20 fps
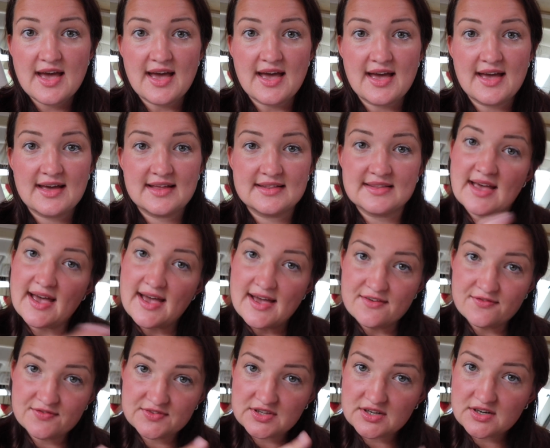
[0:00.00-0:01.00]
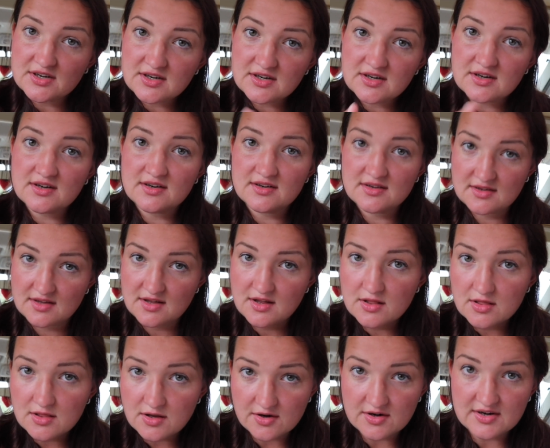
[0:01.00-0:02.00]
And after
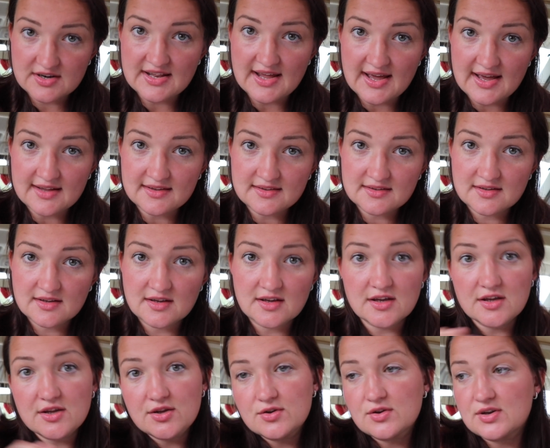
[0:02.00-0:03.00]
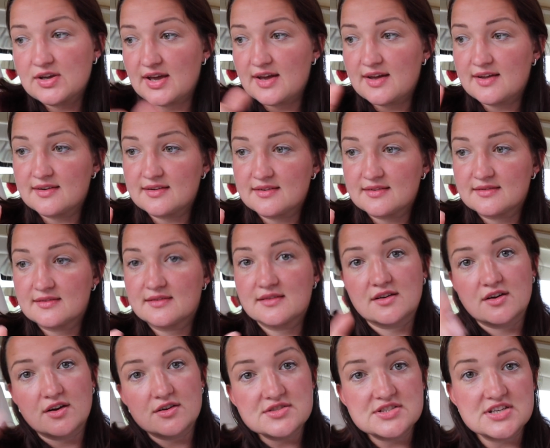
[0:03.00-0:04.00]
learn that, you can
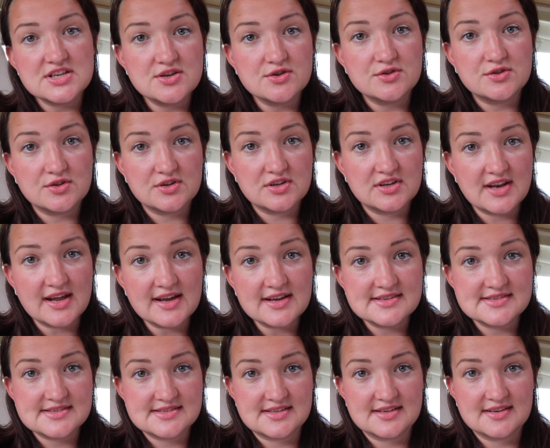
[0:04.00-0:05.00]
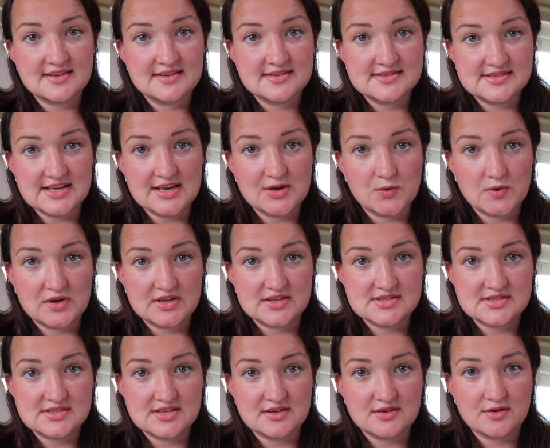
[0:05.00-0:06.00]
continue to the next
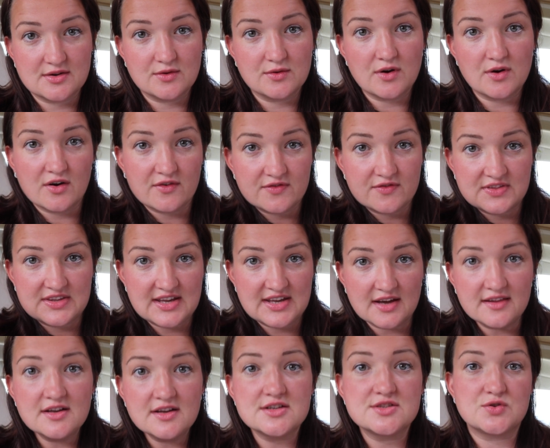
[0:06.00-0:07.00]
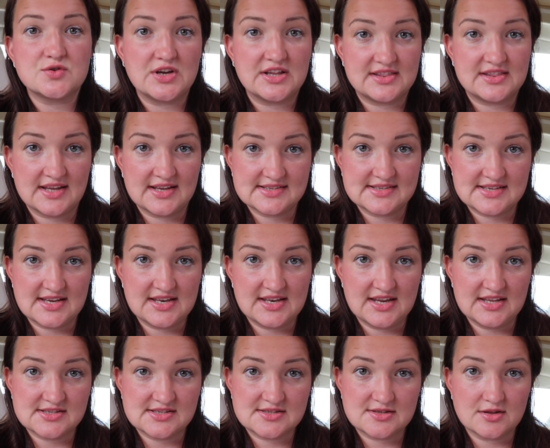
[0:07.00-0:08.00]
sequence, of the other 3 things he
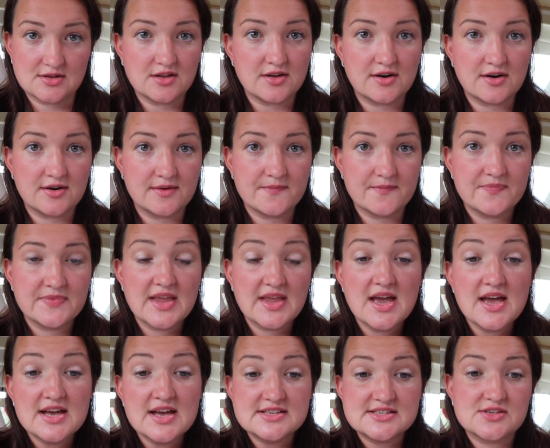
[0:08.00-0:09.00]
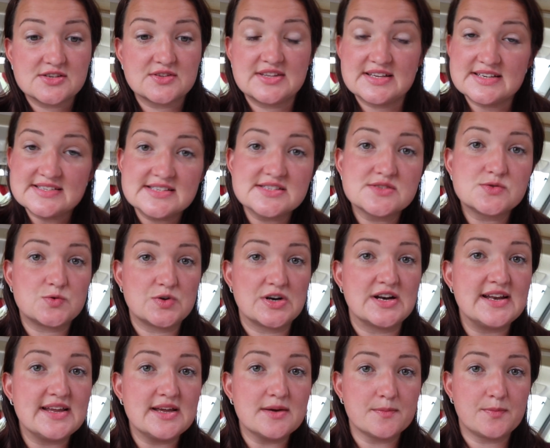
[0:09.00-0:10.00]
needs to learn. So this is
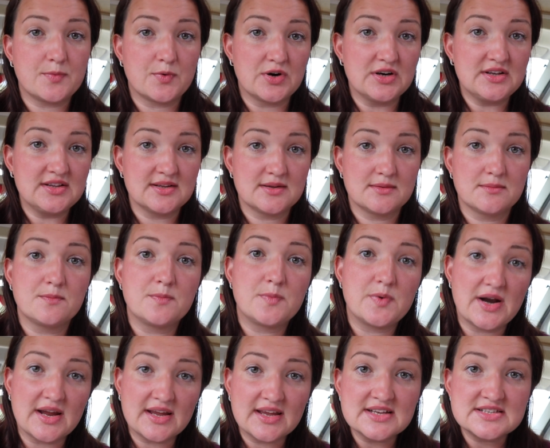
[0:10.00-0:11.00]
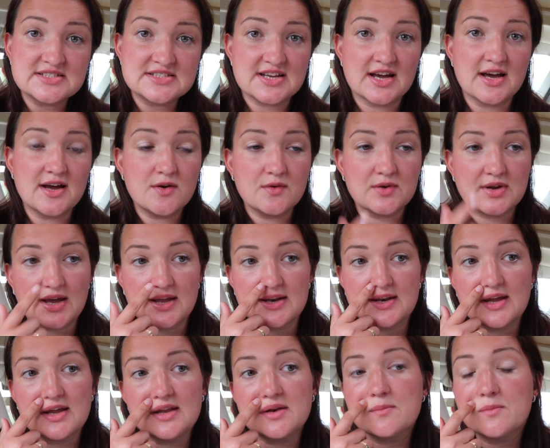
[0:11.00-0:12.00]
really important. Break it down, and
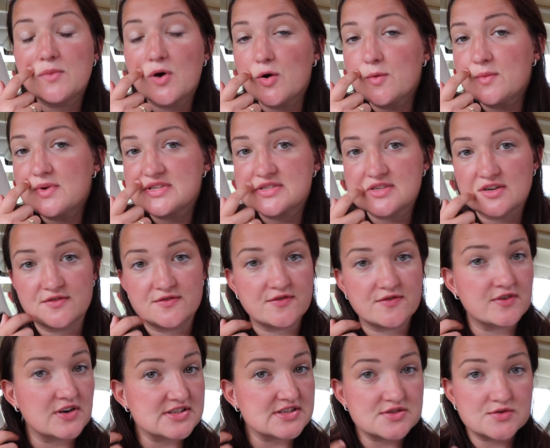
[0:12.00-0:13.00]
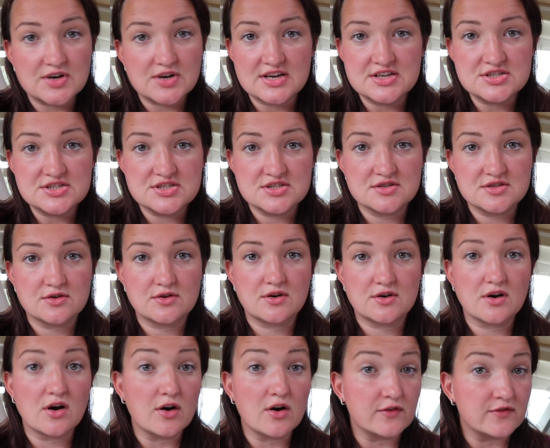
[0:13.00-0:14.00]
in moments of frustration
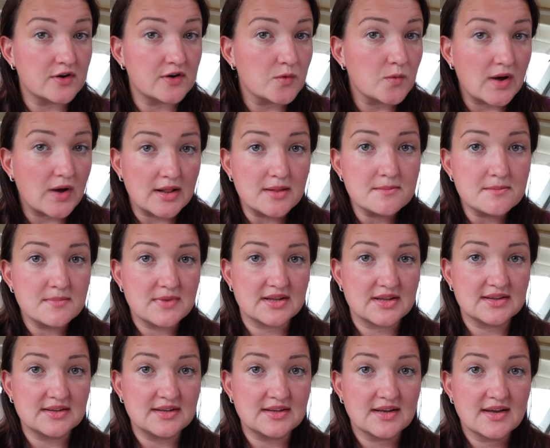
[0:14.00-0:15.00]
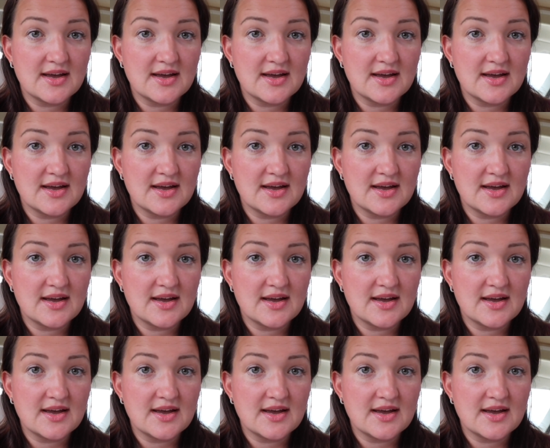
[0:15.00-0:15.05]
or overwhelmment,